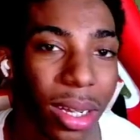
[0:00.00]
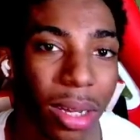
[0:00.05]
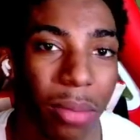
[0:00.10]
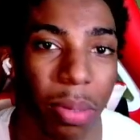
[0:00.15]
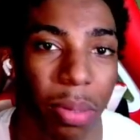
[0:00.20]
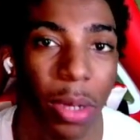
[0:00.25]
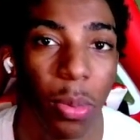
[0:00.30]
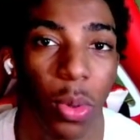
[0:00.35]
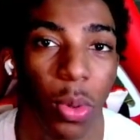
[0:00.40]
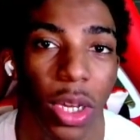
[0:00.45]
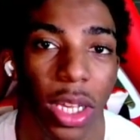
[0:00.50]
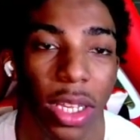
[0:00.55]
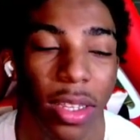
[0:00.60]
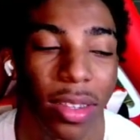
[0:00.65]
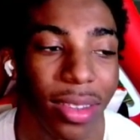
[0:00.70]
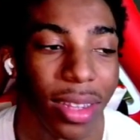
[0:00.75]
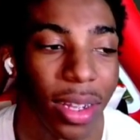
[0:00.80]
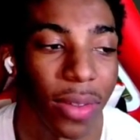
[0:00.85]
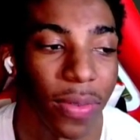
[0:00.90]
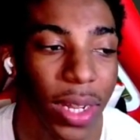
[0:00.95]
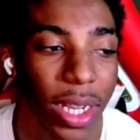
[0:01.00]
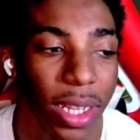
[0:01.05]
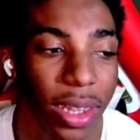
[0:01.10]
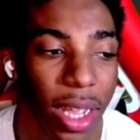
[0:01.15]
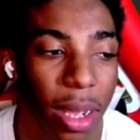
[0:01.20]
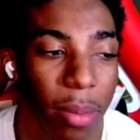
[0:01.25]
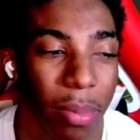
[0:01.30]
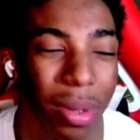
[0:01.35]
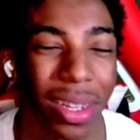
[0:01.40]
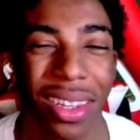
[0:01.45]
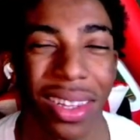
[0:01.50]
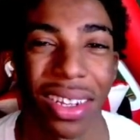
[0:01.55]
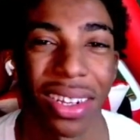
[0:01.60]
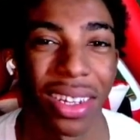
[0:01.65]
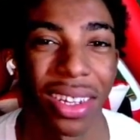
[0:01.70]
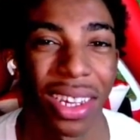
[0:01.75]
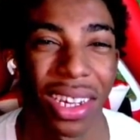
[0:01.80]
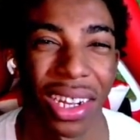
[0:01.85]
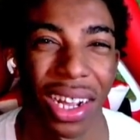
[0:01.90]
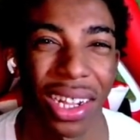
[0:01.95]
people get stuff like that, but then
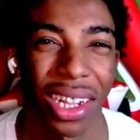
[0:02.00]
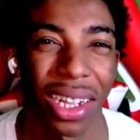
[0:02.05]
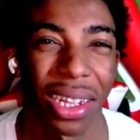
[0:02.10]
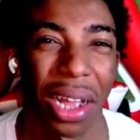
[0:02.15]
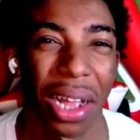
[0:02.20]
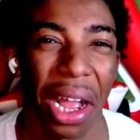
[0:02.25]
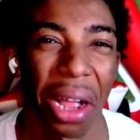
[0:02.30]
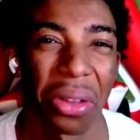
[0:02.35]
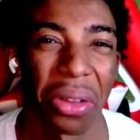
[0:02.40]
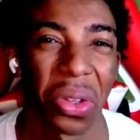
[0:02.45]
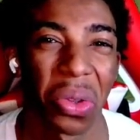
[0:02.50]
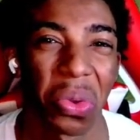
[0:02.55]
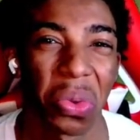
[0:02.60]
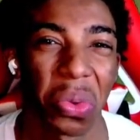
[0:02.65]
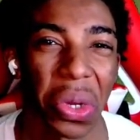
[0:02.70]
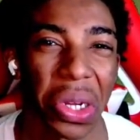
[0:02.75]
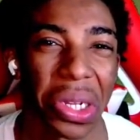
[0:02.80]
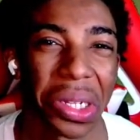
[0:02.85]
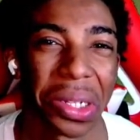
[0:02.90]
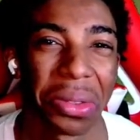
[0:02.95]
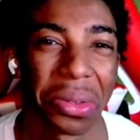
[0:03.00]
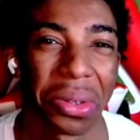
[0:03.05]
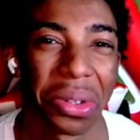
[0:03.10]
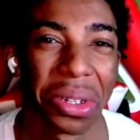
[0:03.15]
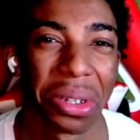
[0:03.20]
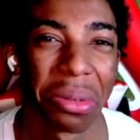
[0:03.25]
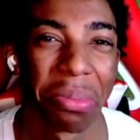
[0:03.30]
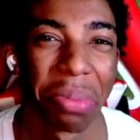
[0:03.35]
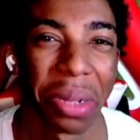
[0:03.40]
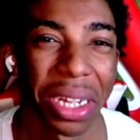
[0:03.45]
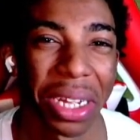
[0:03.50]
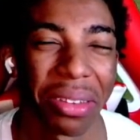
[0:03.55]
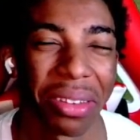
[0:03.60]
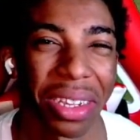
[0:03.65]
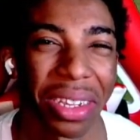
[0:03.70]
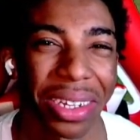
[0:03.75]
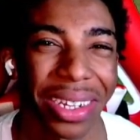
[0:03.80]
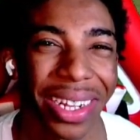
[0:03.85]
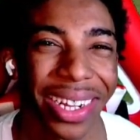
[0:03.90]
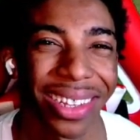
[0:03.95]
again, I got I just ran 300 pound
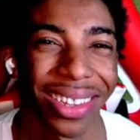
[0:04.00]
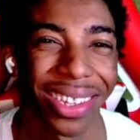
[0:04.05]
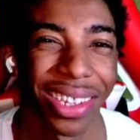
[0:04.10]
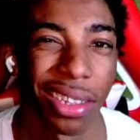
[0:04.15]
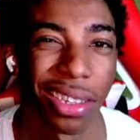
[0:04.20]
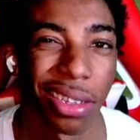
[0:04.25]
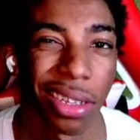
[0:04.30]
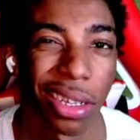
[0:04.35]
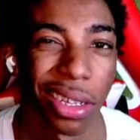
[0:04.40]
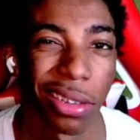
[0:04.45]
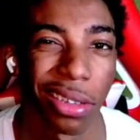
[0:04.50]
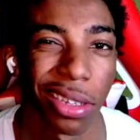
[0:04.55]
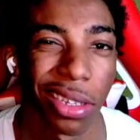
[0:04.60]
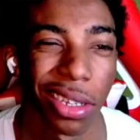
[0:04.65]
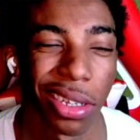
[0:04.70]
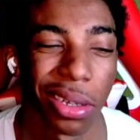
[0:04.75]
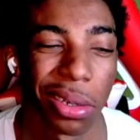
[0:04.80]
tank like 10 times, so